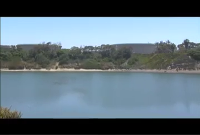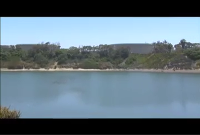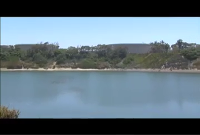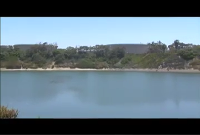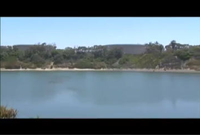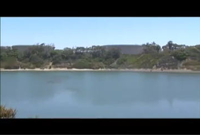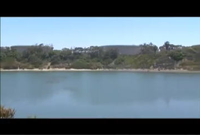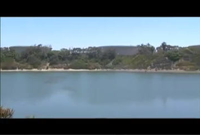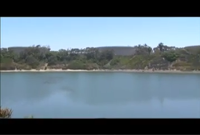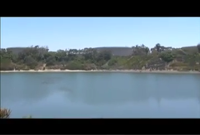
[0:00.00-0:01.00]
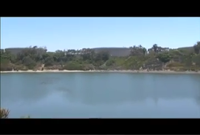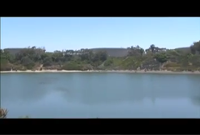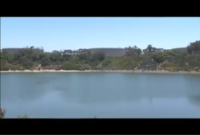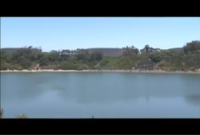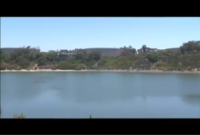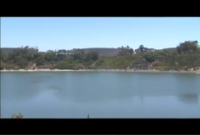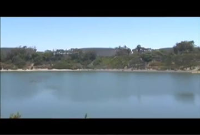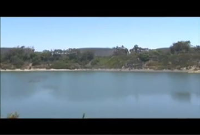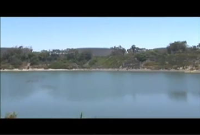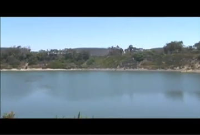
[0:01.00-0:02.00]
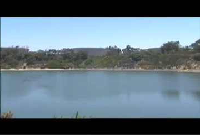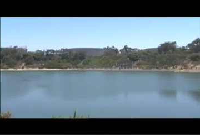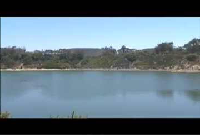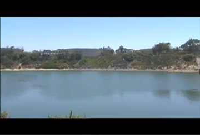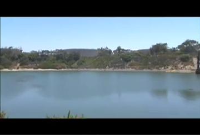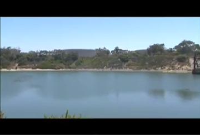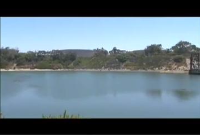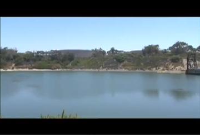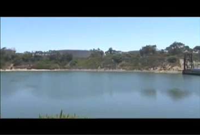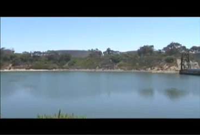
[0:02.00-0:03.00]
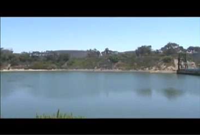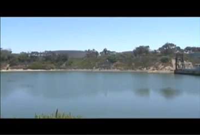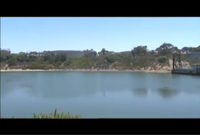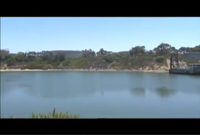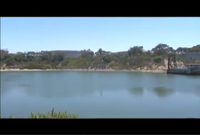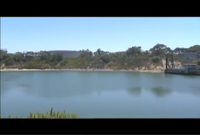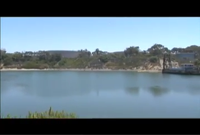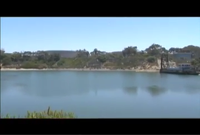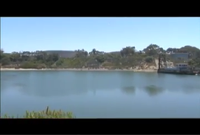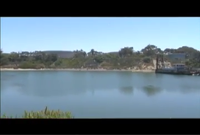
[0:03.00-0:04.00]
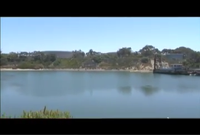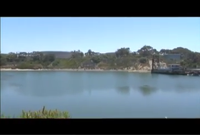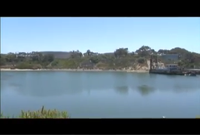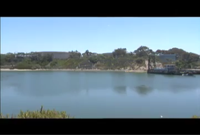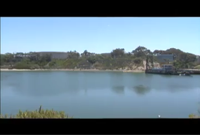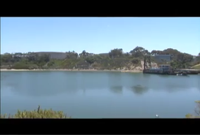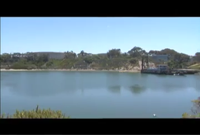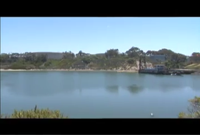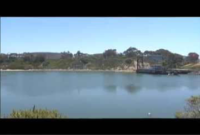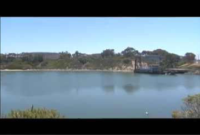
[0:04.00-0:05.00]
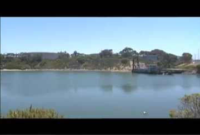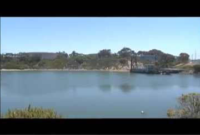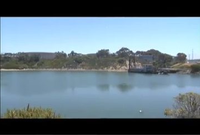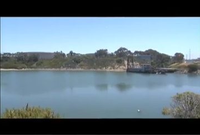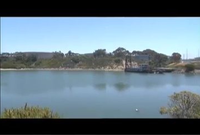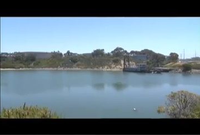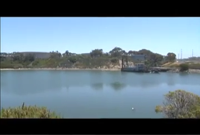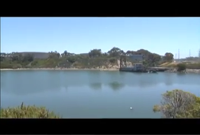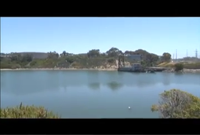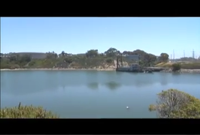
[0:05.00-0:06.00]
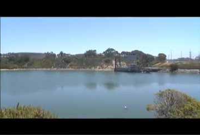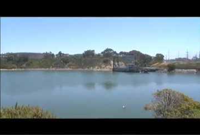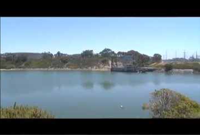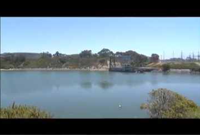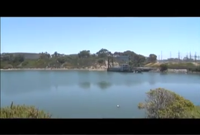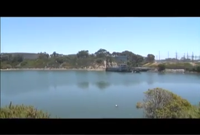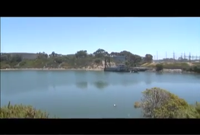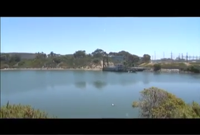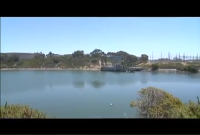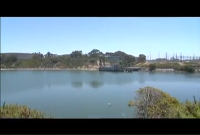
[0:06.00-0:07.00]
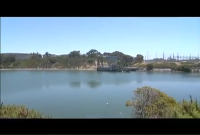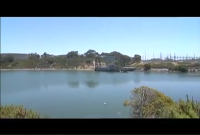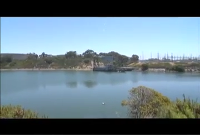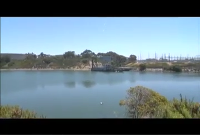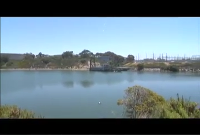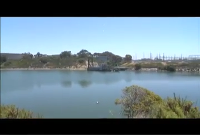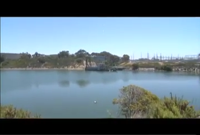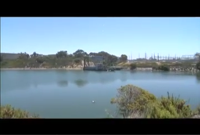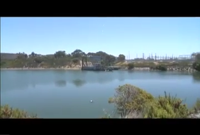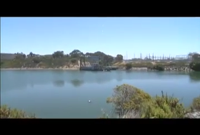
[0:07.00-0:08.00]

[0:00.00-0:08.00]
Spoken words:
Nobody's mouth can be seen.